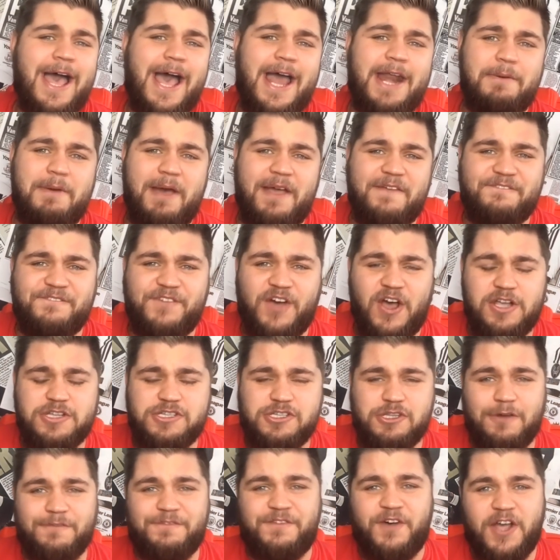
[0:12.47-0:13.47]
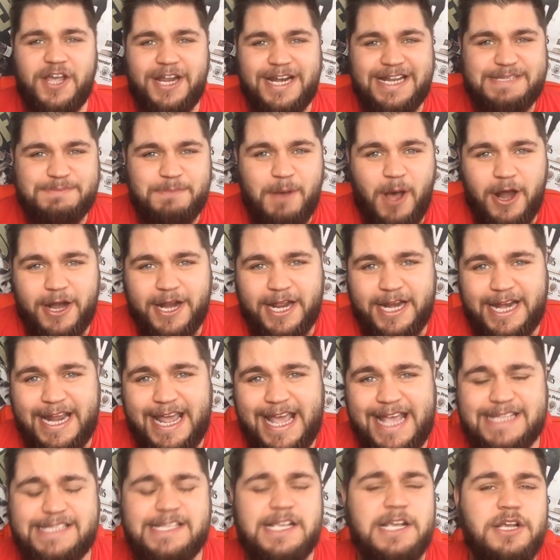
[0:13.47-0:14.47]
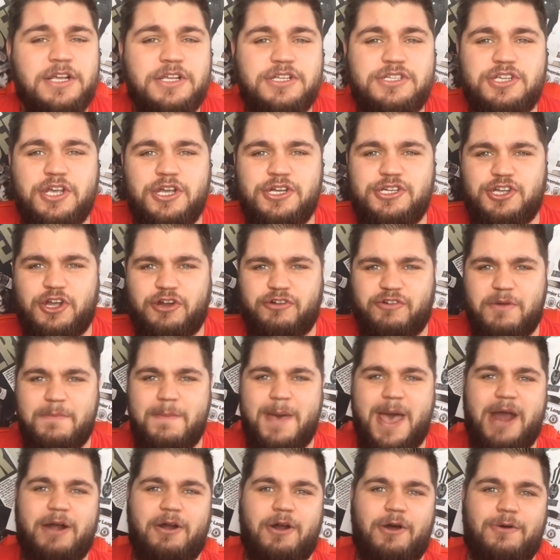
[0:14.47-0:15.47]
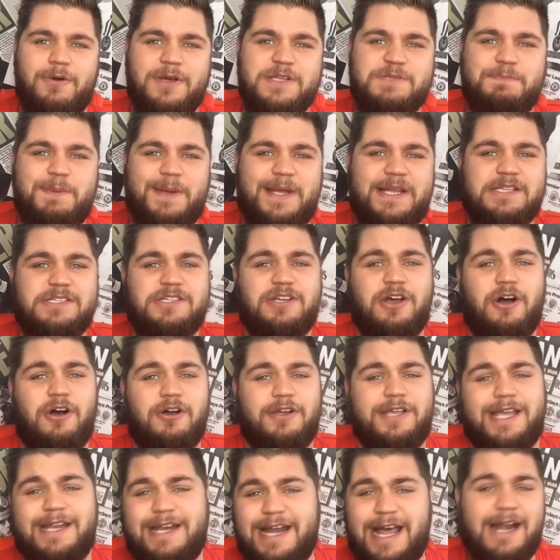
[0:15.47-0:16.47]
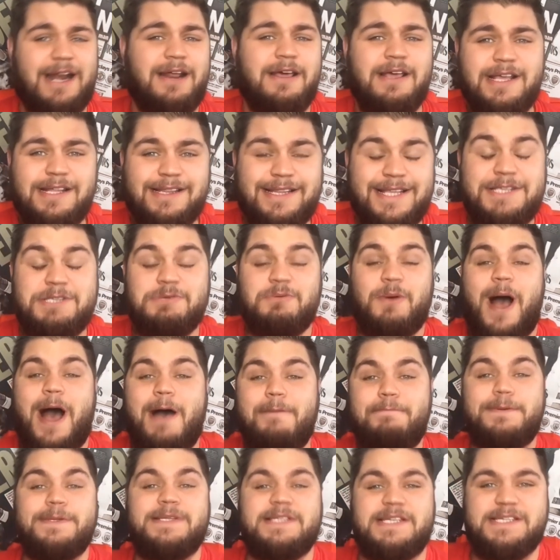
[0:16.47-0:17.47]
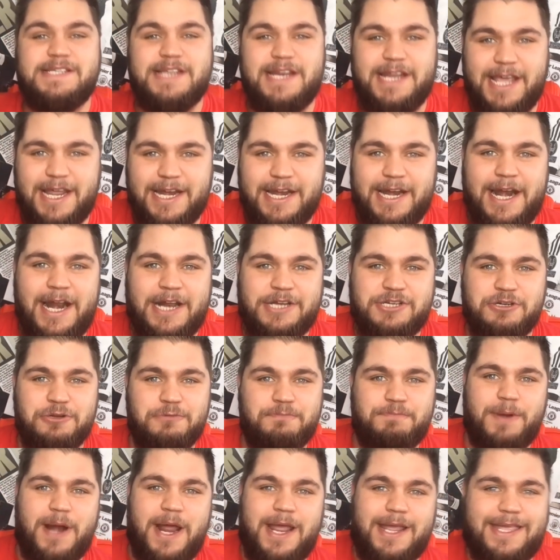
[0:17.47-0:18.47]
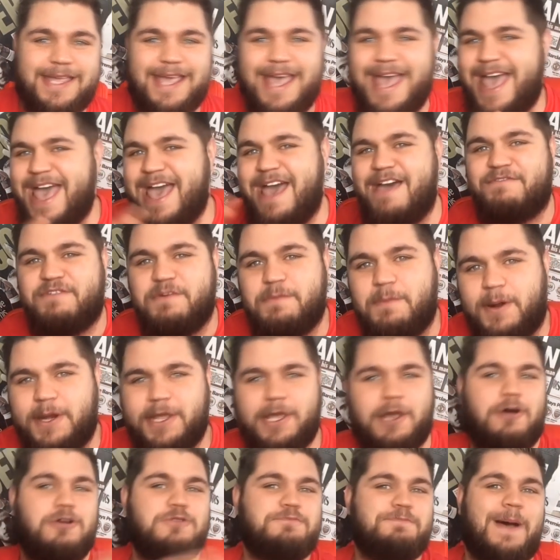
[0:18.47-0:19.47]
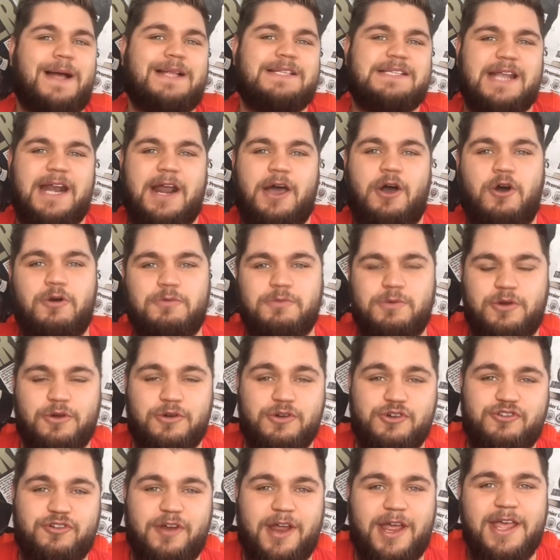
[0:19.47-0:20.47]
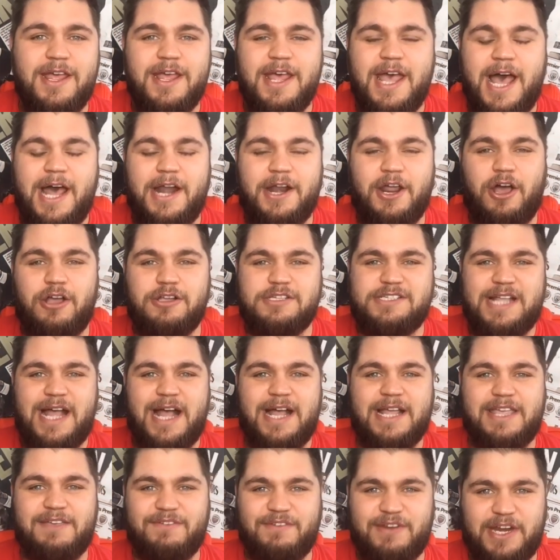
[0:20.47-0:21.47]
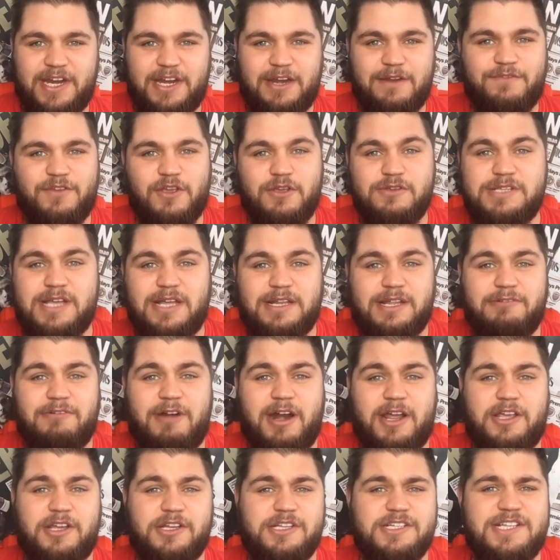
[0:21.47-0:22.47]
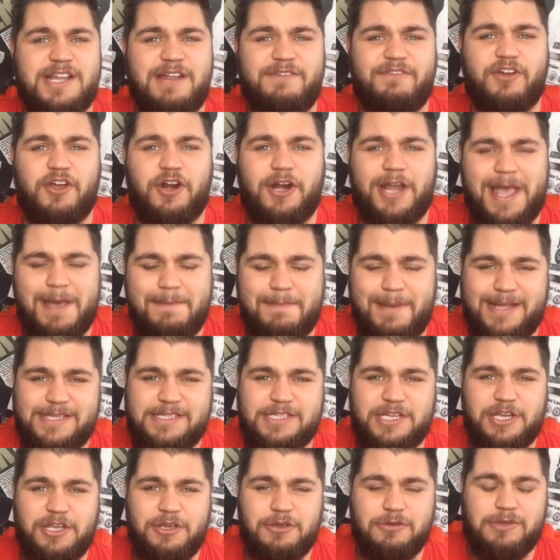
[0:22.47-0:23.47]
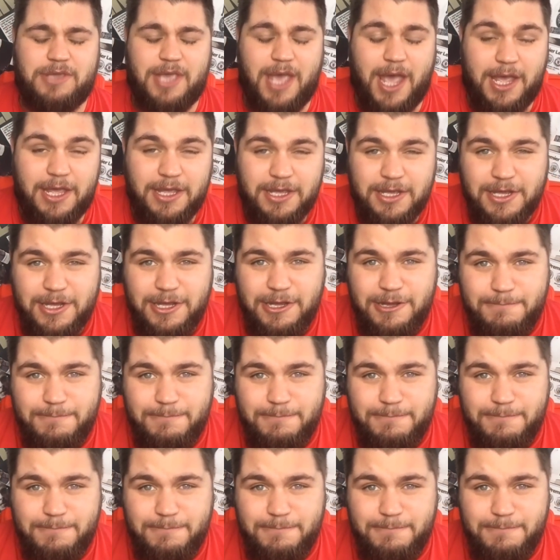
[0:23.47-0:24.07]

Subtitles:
Anyway, first up for you this morning is Sergio Romero has been talking, and this is what happens, isn't it? International break, everybody goes back to their home country, and they all start giving interviews that they reckon's never going to get back to the UK.